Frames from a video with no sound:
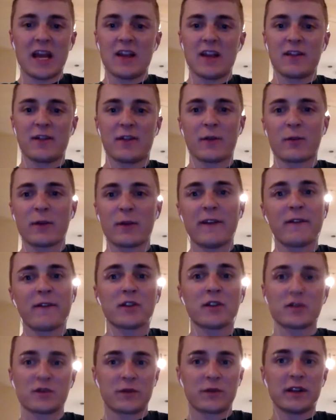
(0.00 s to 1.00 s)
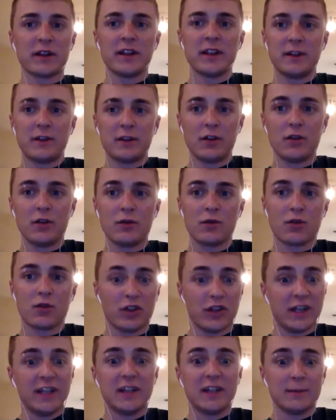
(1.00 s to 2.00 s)
the rivers really do
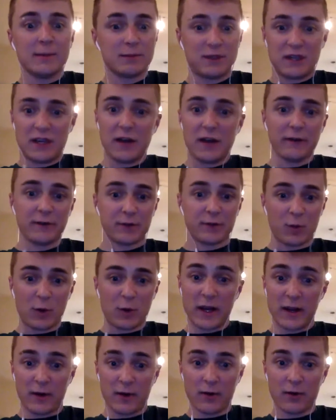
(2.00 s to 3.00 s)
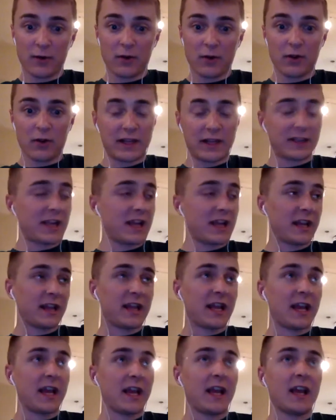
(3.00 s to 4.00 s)
clean themselves well. Like
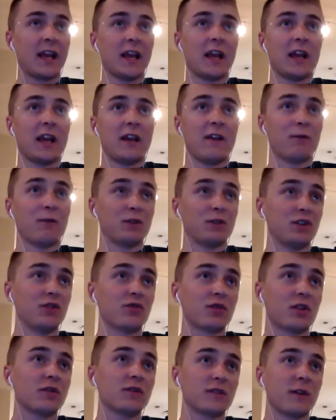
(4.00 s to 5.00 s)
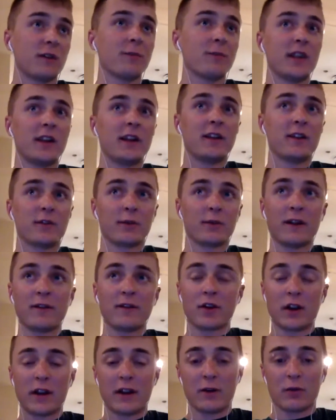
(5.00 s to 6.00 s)
they when you throw something in the
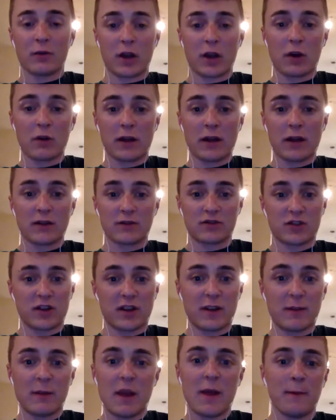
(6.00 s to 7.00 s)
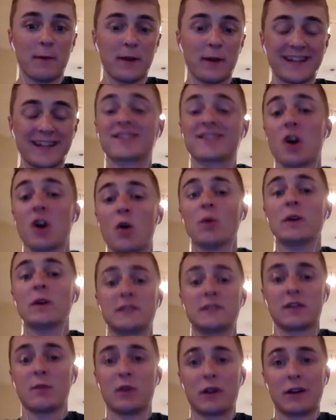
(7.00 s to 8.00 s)
river, it'll go downstream, but it's going
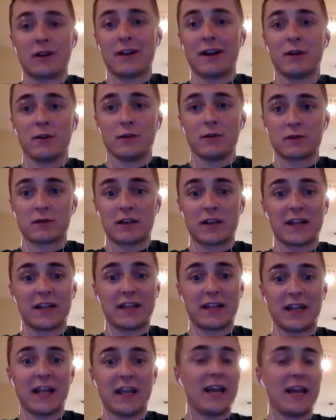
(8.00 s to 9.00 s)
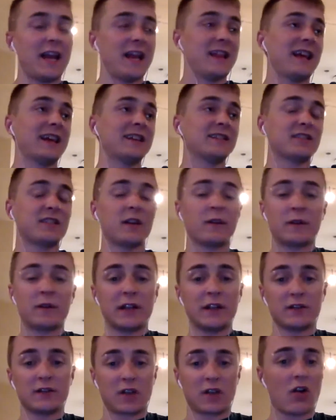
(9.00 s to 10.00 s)
somewhere else. And that stuff that
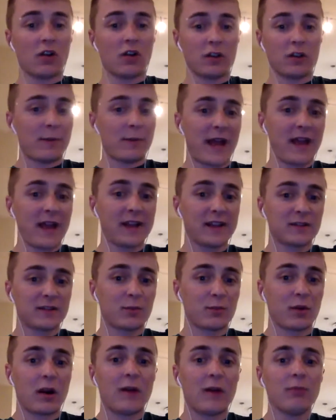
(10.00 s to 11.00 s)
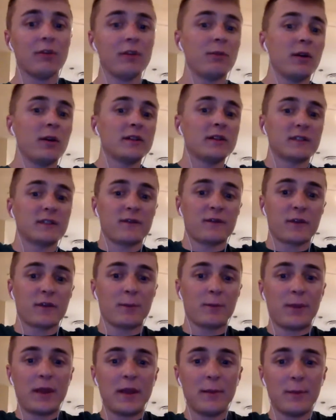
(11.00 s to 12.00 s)
you saw on the banks probably wasn't
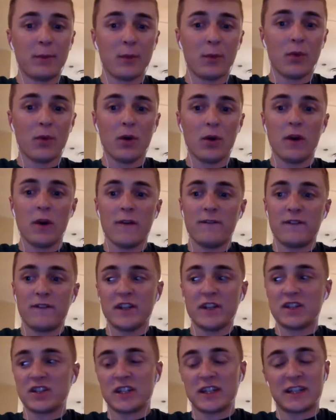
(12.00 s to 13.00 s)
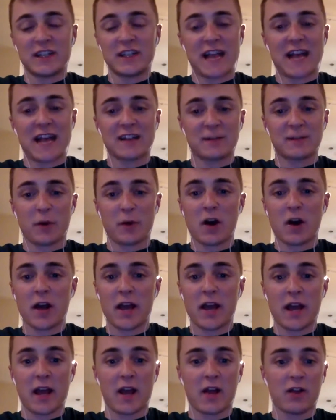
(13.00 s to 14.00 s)
from people fishing in that
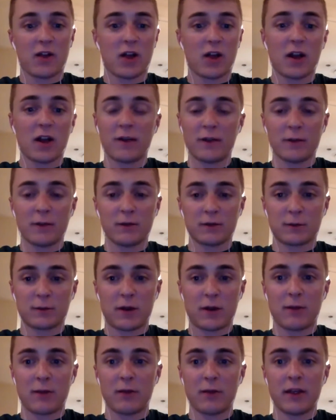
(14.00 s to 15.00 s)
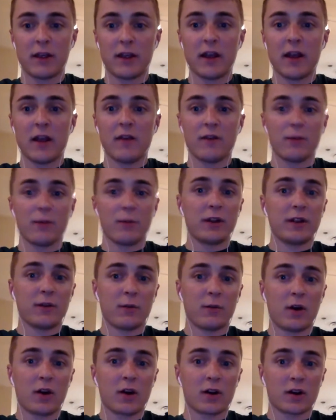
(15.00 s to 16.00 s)
spot. A lot of it was probably from when the
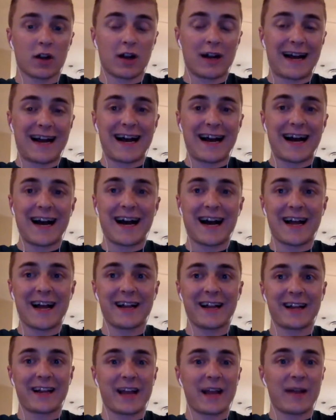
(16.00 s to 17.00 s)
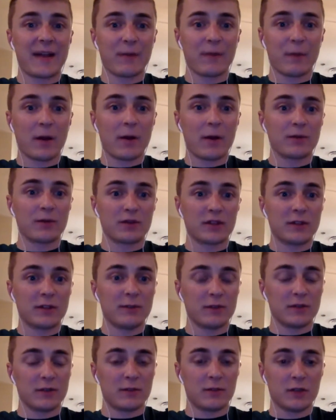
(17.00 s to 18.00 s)
water got high and it came from
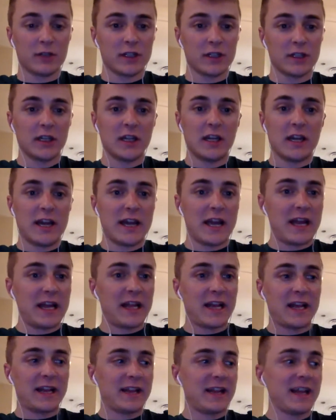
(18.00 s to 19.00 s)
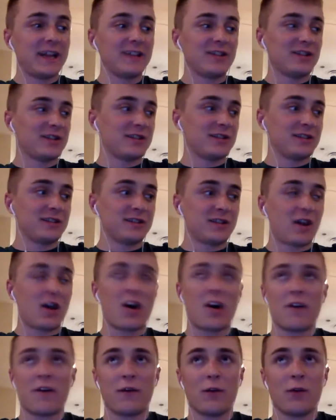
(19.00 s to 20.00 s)
upstream somewhere. And that just is
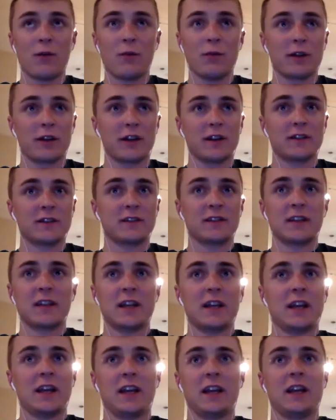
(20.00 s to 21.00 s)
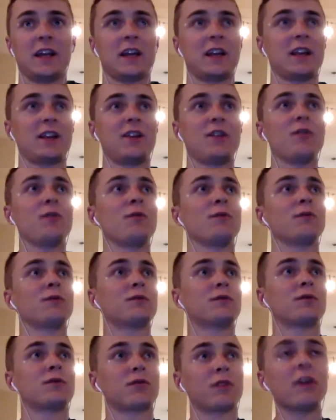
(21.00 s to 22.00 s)
awful because you
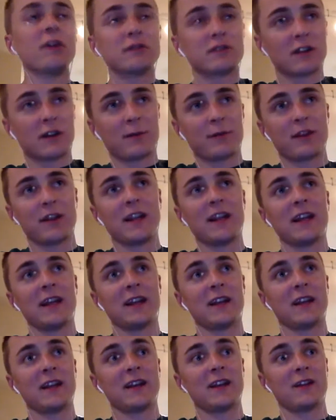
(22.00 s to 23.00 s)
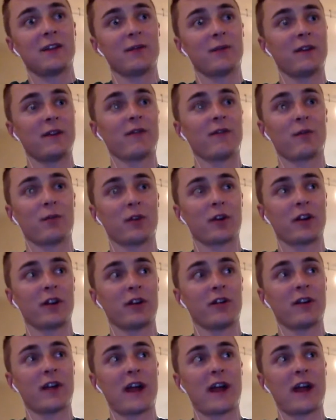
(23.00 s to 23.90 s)
throw something in the river where you're